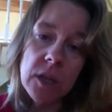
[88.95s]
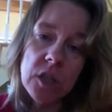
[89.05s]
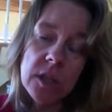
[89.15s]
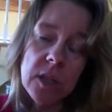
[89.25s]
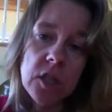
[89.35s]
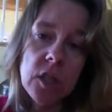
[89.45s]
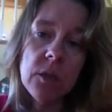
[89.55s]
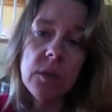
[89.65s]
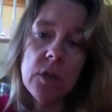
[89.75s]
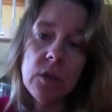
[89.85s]
she said they
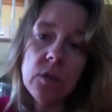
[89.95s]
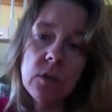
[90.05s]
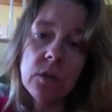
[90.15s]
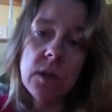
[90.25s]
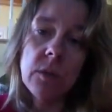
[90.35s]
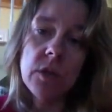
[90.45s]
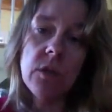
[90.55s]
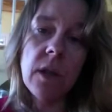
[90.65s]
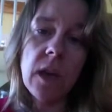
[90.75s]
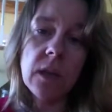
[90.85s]
would do
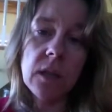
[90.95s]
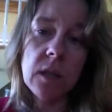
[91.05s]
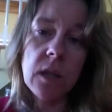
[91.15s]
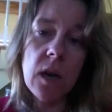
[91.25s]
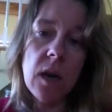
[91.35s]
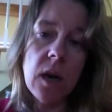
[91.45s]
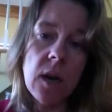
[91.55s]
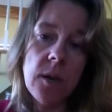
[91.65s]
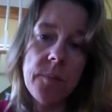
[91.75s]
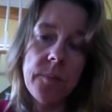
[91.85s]
that
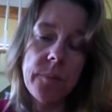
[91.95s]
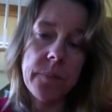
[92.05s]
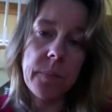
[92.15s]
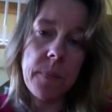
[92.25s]
MRI,